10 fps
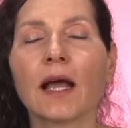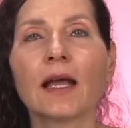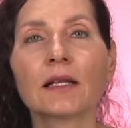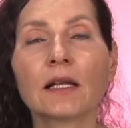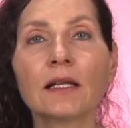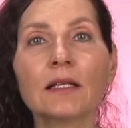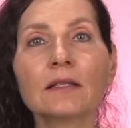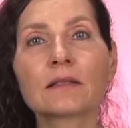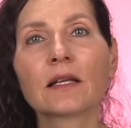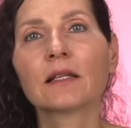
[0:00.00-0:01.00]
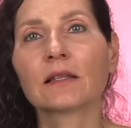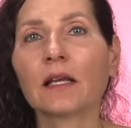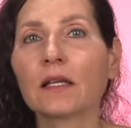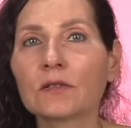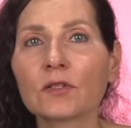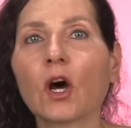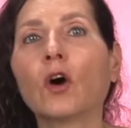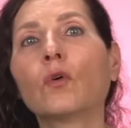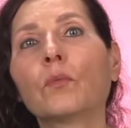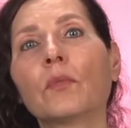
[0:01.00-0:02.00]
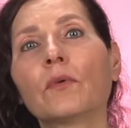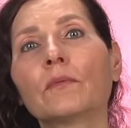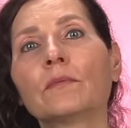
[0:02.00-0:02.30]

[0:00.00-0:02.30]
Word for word: At least there is hope